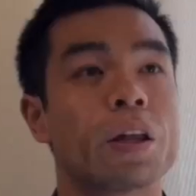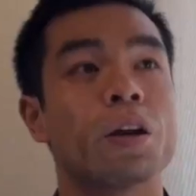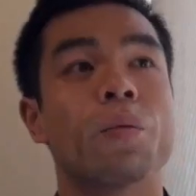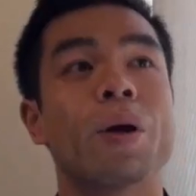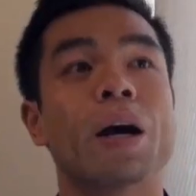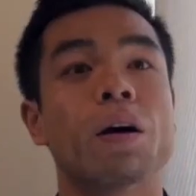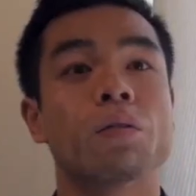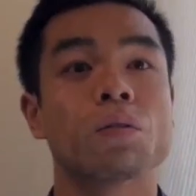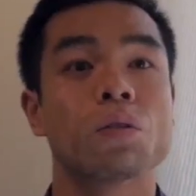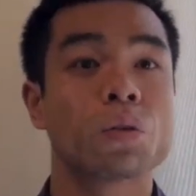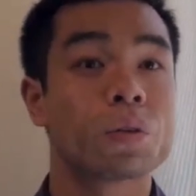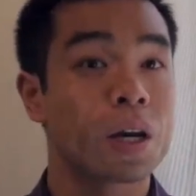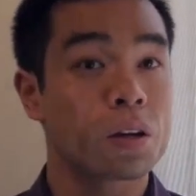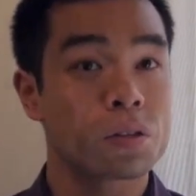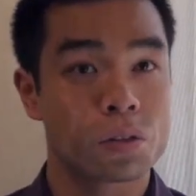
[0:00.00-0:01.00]
And around
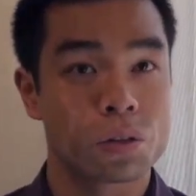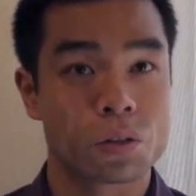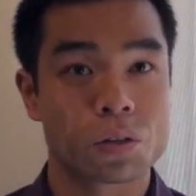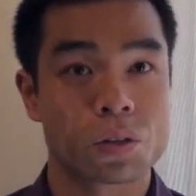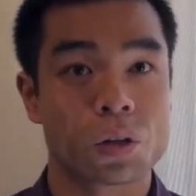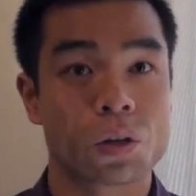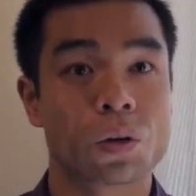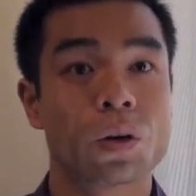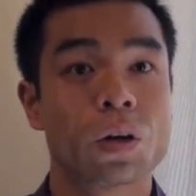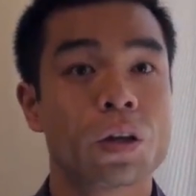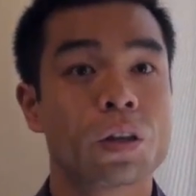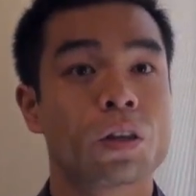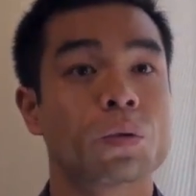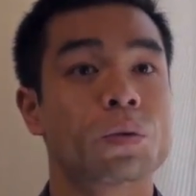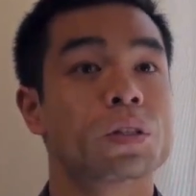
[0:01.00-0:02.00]
two thousand or so,
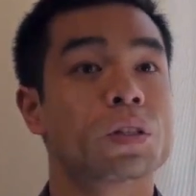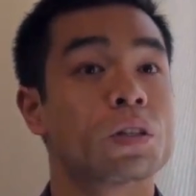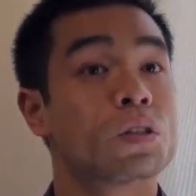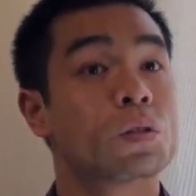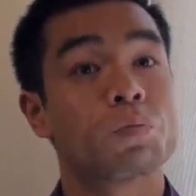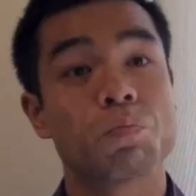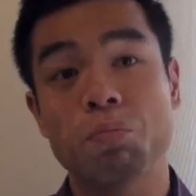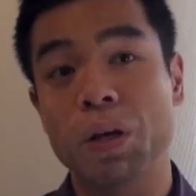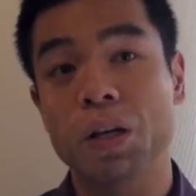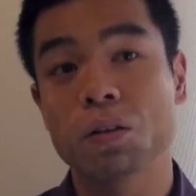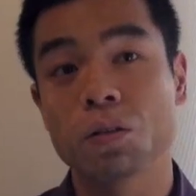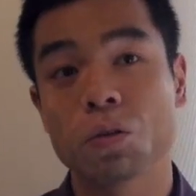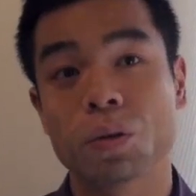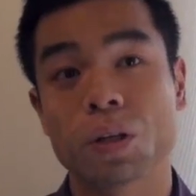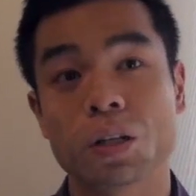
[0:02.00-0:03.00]
there was this big new